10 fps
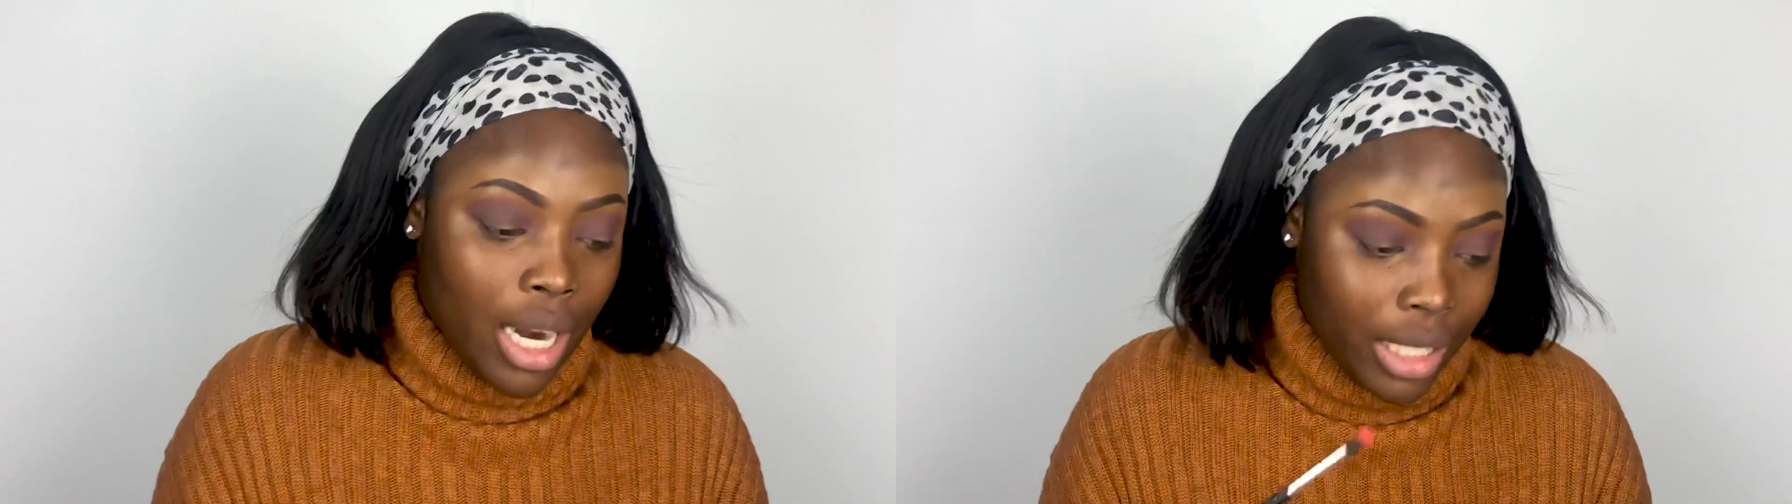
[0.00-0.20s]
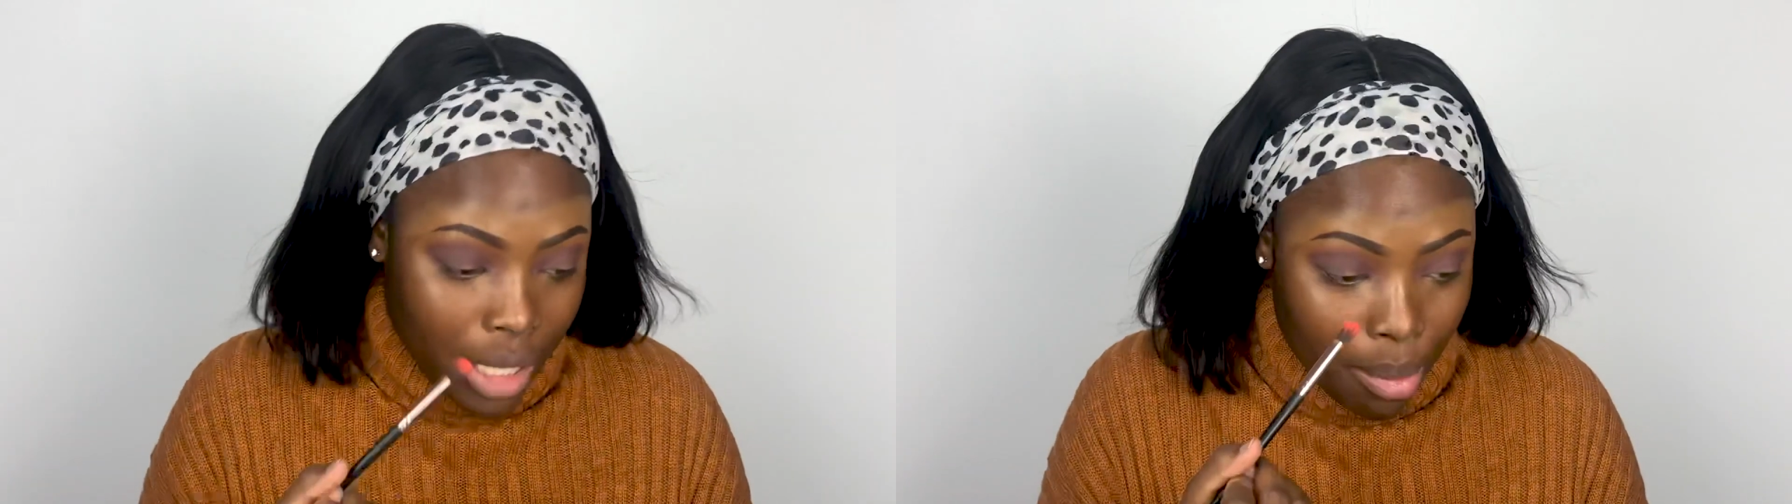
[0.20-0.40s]

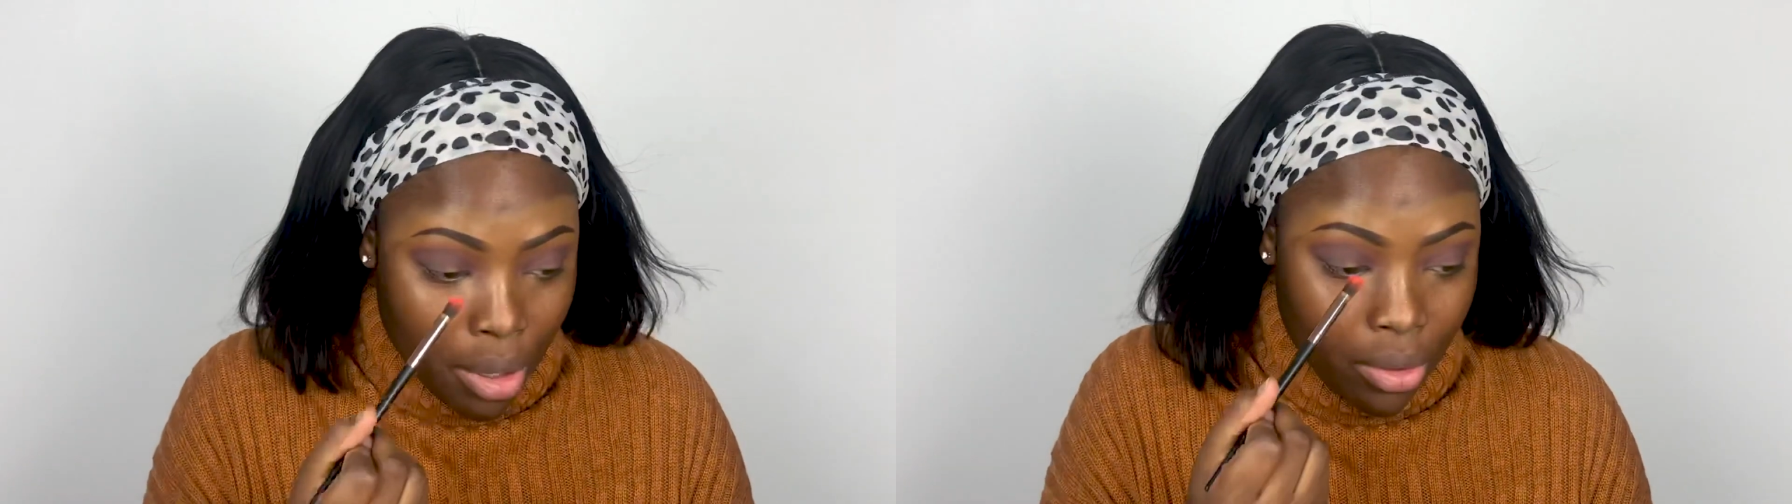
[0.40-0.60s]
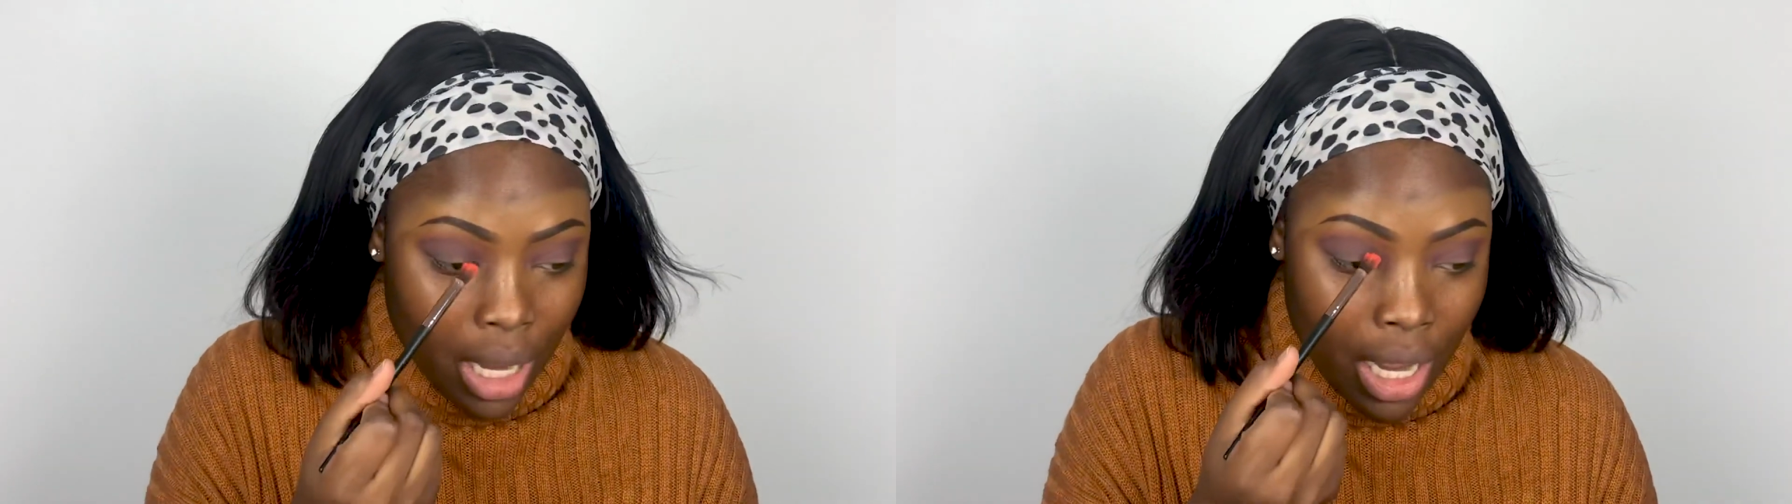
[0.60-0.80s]
lighter
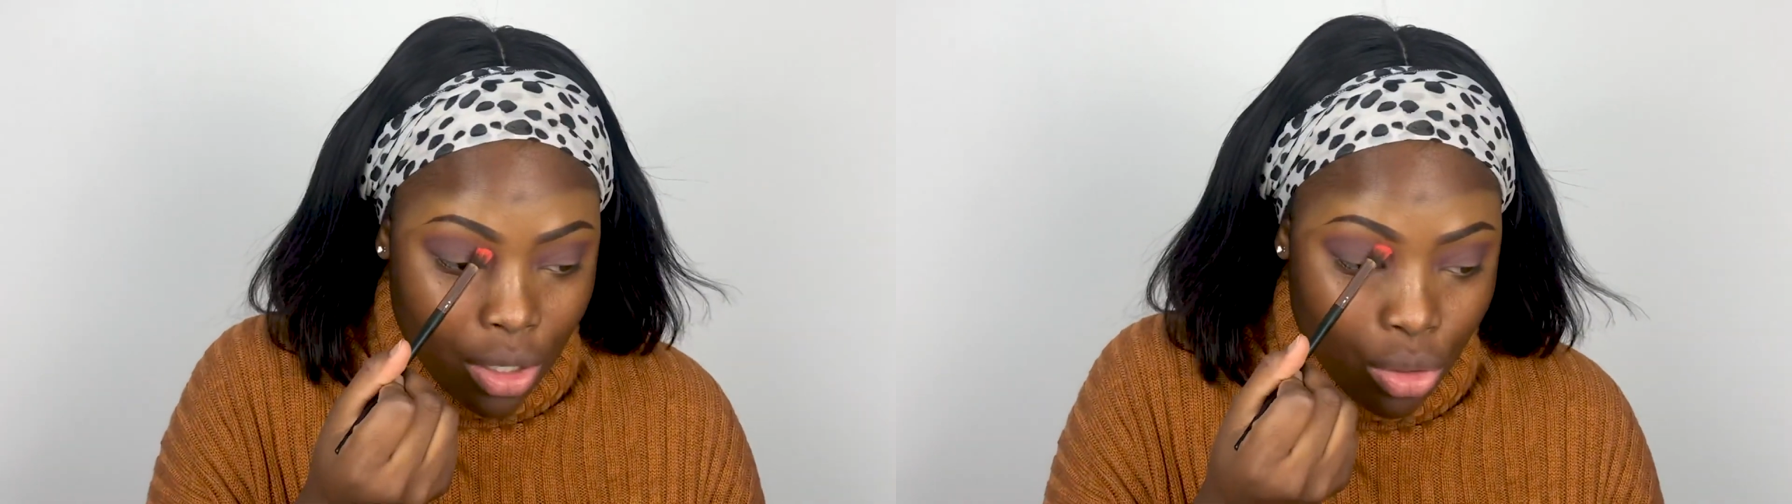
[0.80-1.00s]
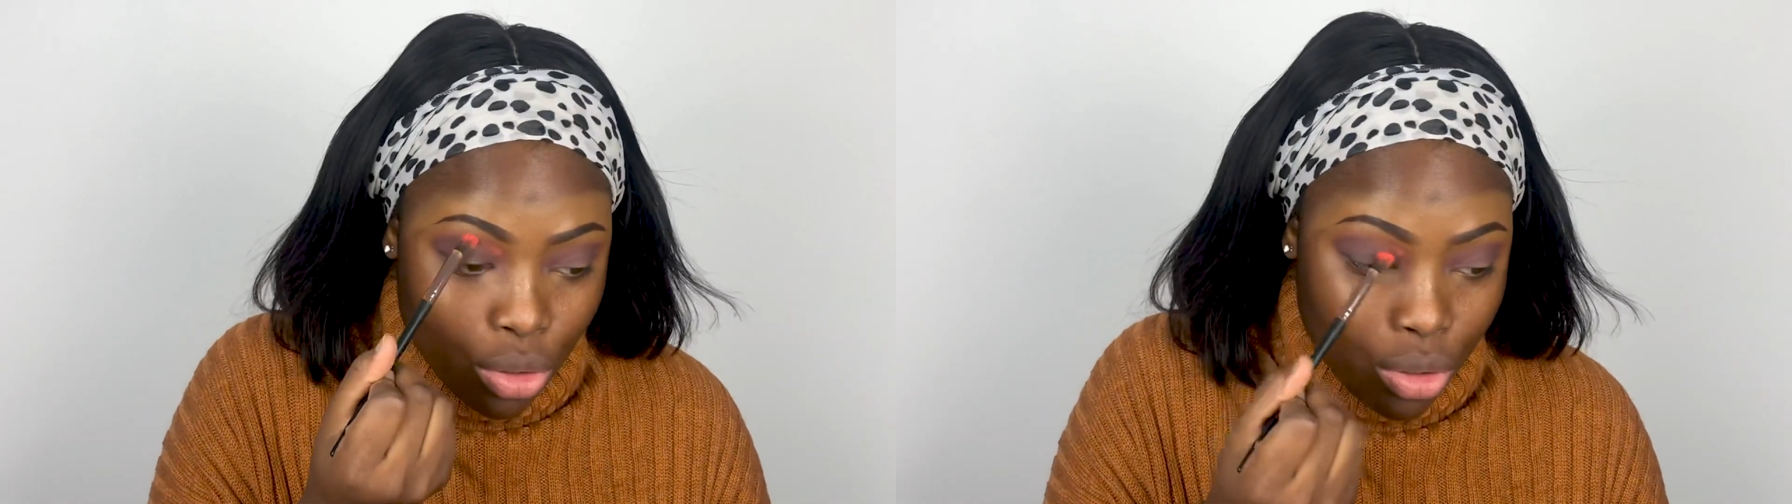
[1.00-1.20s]
brown that I
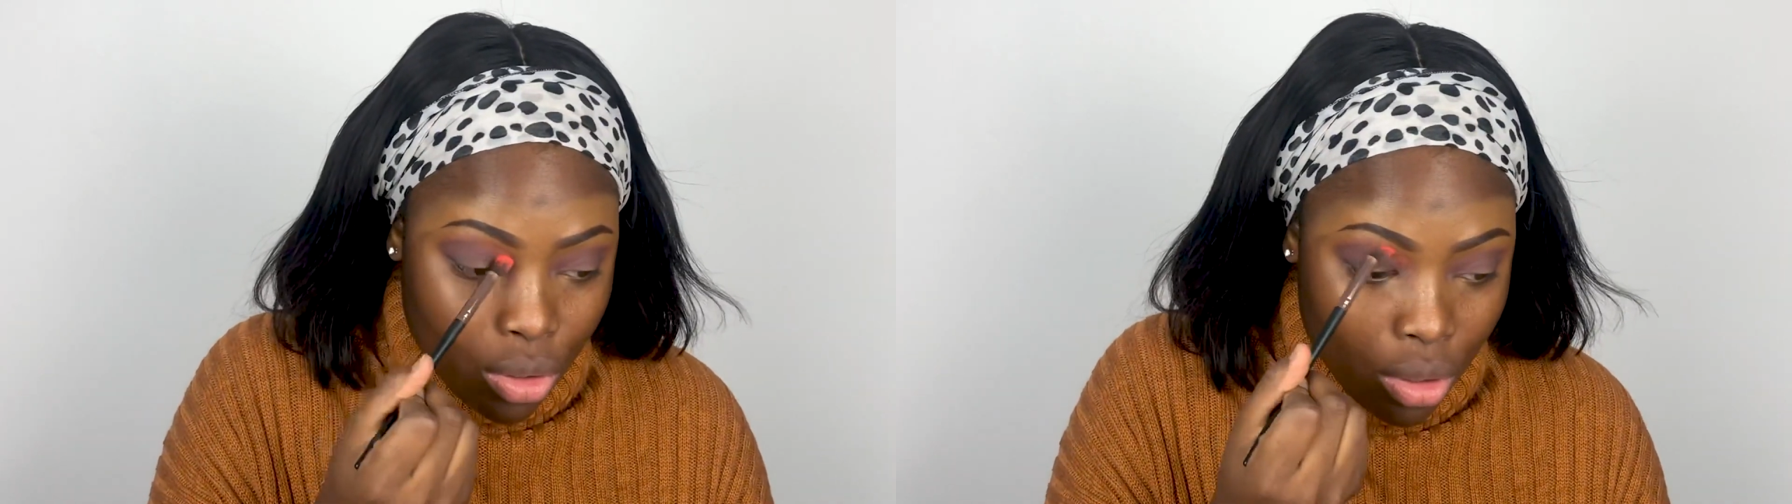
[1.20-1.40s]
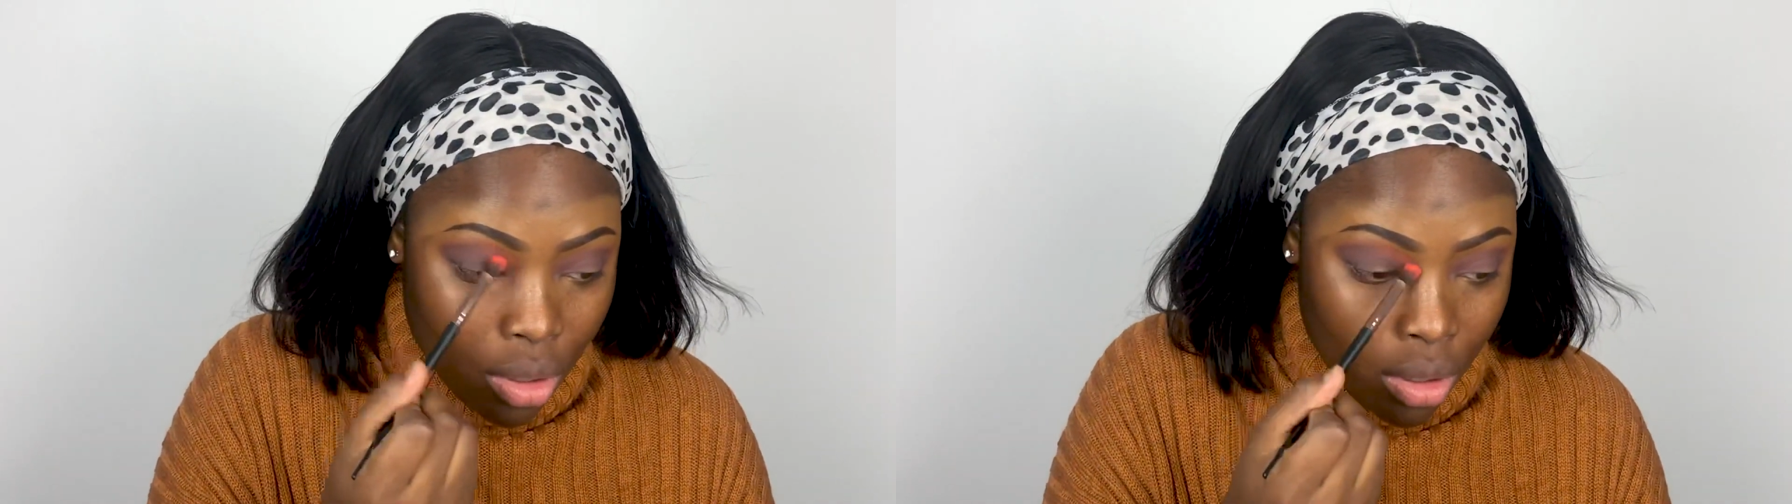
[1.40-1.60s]
used.